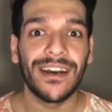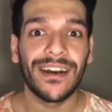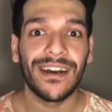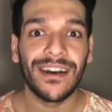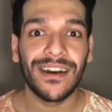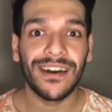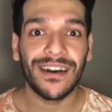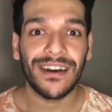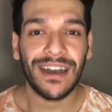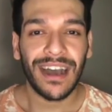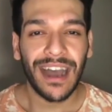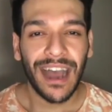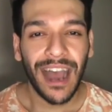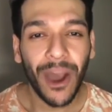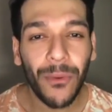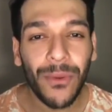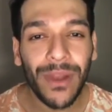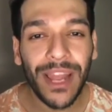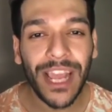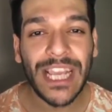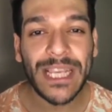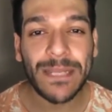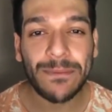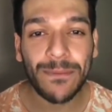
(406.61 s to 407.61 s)
How
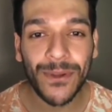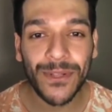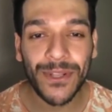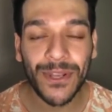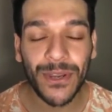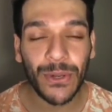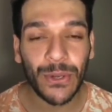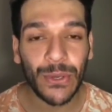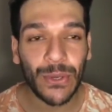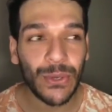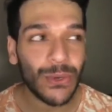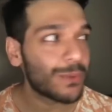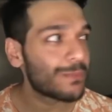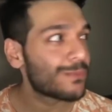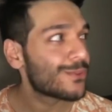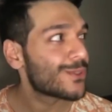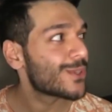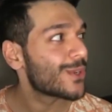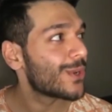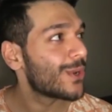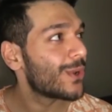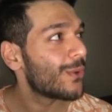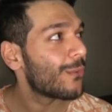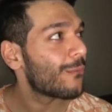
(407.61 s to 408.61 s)
will I explore the
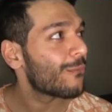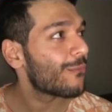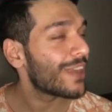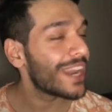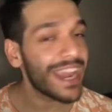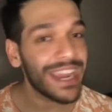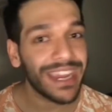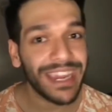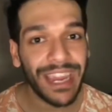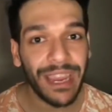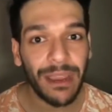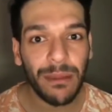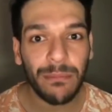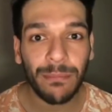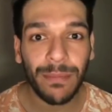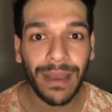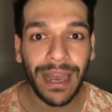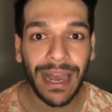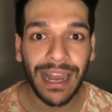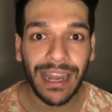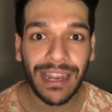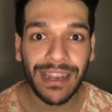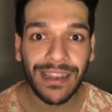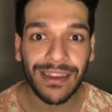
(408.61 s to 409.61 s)
globe? So when I came
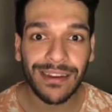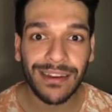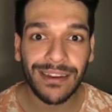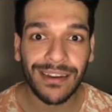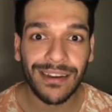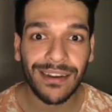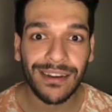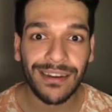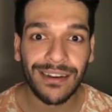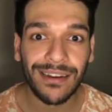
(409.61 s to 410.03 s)
back,